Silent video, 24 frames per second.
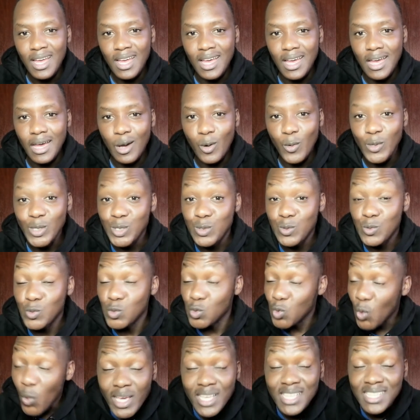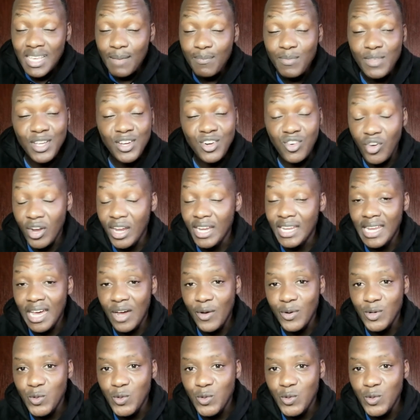We're doing something great now.